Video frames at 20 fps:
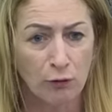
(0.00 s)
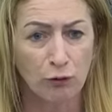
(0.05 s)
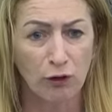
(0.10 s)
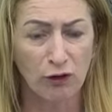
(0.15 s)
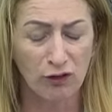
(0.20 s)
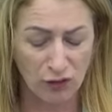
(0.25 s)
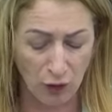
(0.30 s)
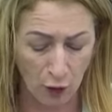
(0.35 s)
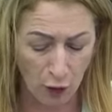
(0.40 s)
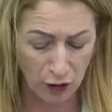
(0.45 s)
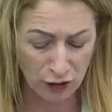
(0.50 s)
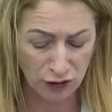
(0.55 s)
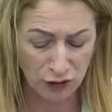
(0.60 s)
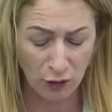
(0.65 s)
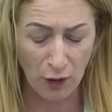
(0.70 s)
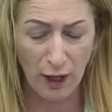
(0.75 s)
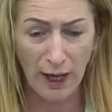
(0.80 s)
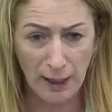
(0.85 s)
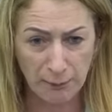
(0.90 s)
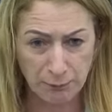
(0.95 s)
resort
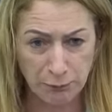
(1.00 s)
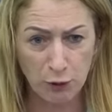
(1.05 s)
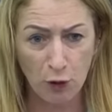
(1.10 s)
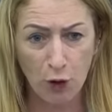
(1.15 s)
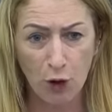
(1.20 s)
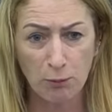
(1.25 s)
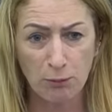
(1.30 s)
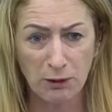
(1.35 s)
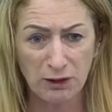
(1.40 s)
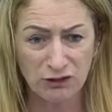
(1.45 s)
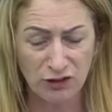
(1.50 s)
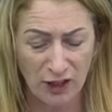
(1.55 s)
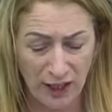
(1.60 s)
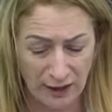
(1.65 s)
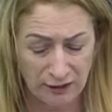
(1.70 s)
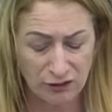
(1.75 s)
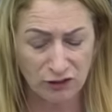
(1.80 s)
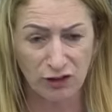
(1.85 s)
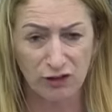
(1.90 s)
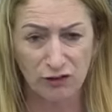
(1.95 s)
to abnormal
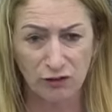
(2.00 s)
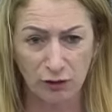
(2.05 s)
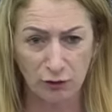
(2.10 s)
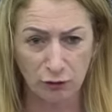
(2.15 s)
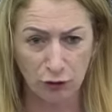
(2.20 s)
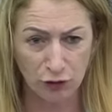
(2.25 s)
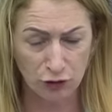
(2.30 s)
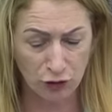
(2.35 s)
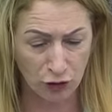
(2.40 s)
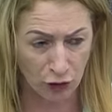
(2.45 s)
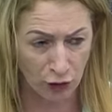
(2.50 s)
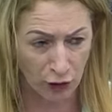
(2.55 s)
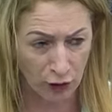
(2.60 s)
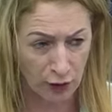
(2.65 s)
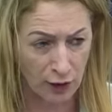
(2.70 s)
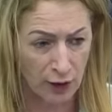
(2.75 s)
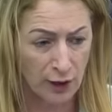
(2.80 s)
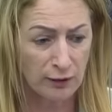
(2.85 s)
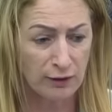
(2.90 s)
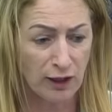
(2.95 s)
tactics in return.